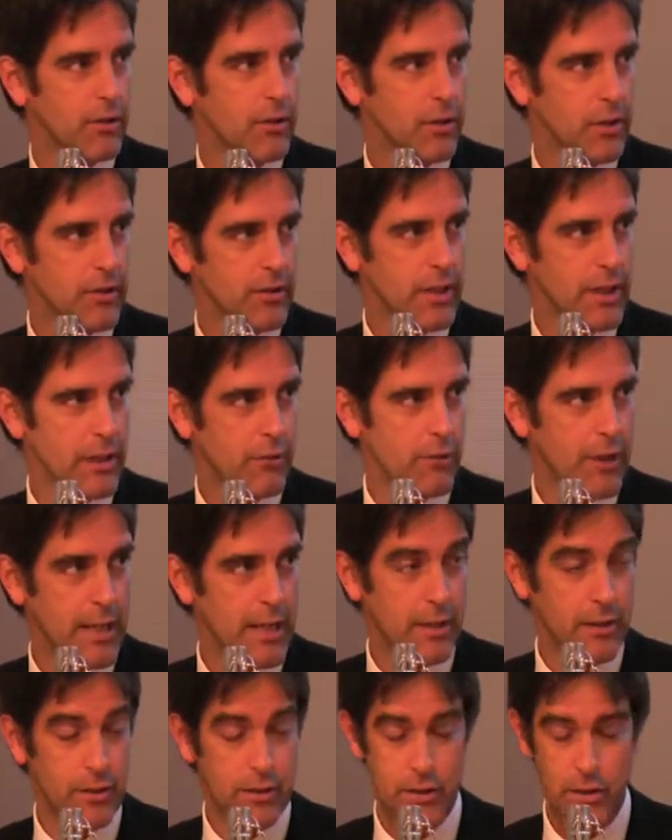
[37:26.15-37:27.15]
Justine
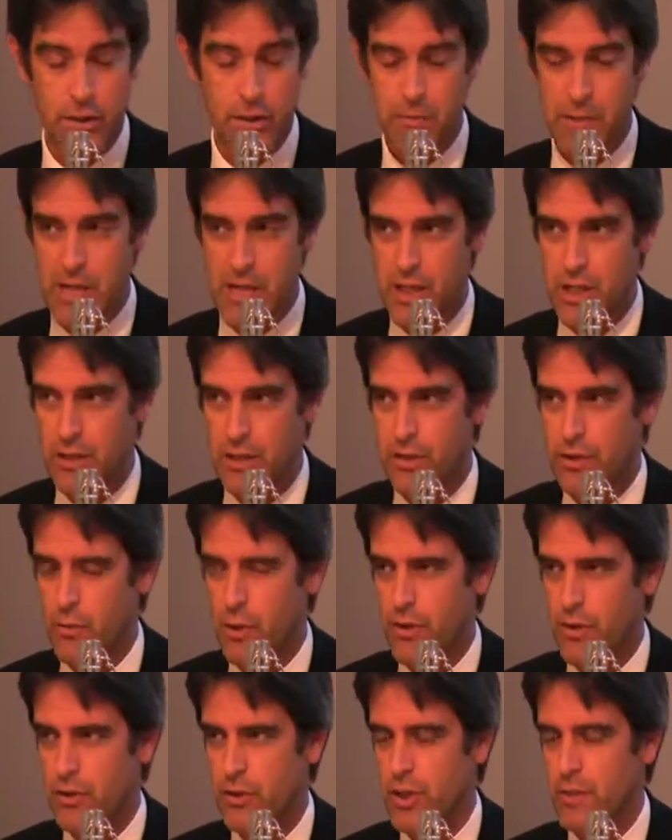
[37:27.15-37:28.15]
Greening's speeches, the
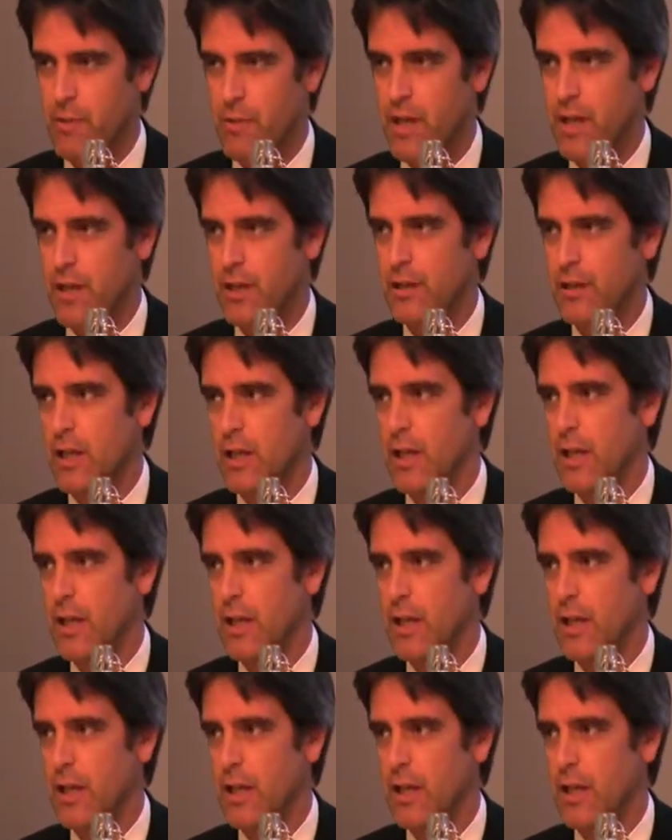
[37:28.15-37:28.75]
one that she made